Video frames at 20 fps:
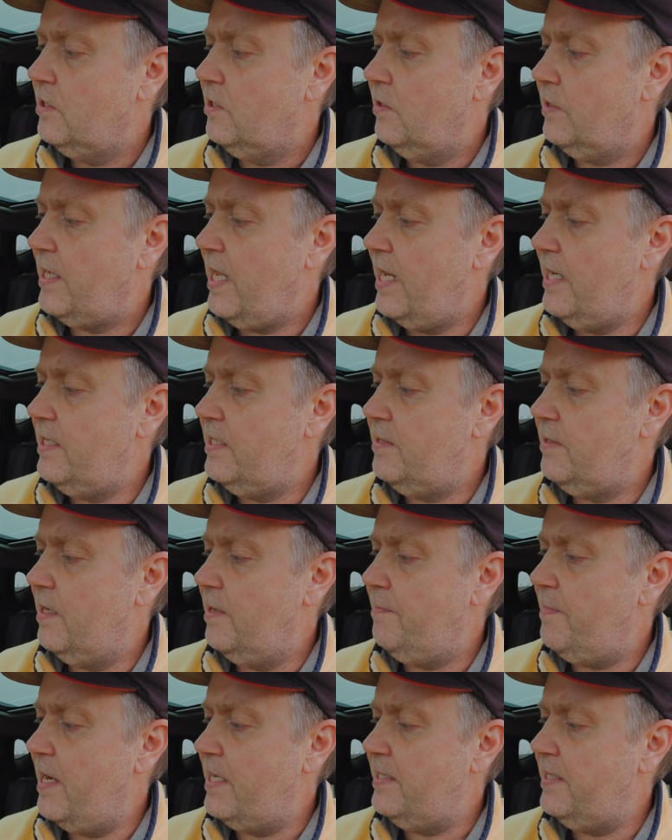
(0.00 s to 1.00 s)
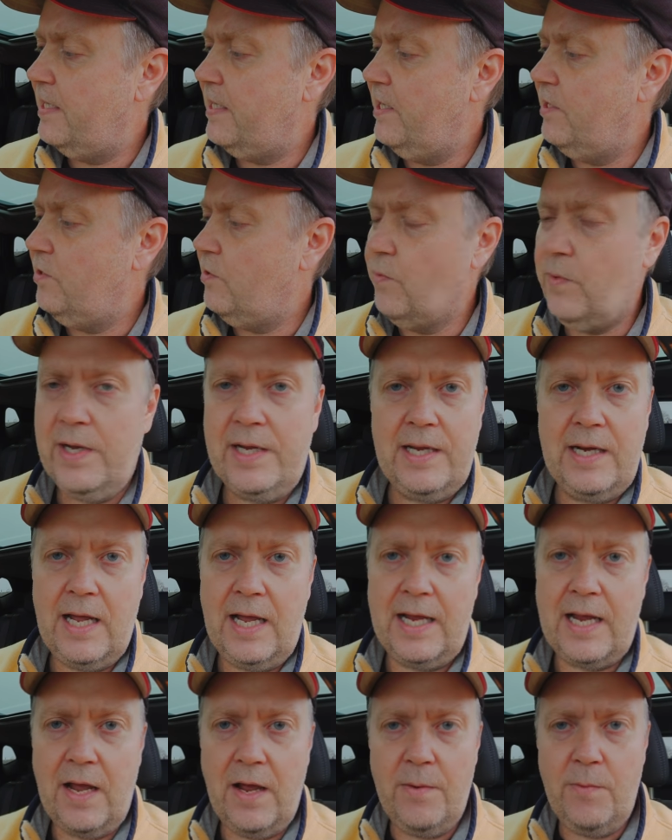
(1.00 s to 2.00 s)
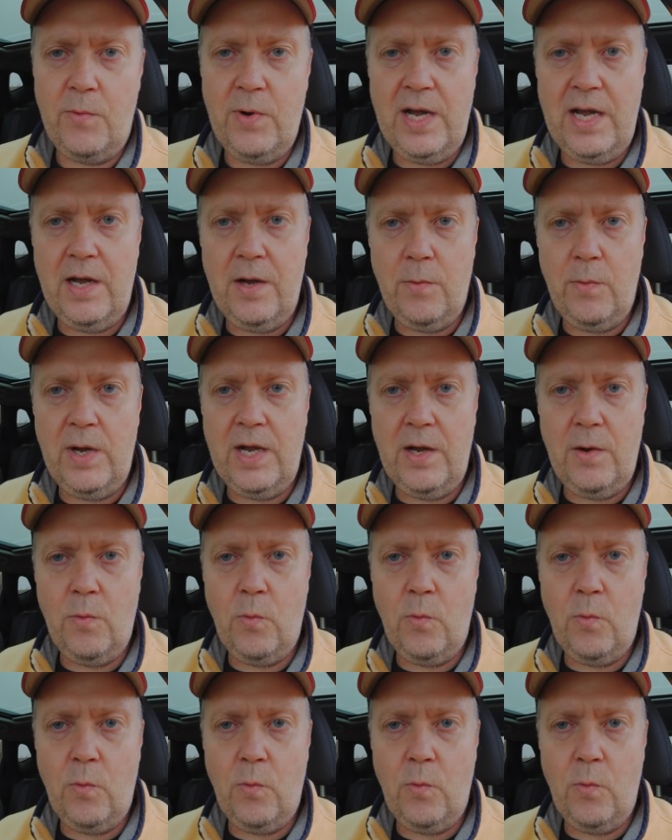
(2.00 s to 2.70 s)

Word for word: So that is uh, basically doing like a really, really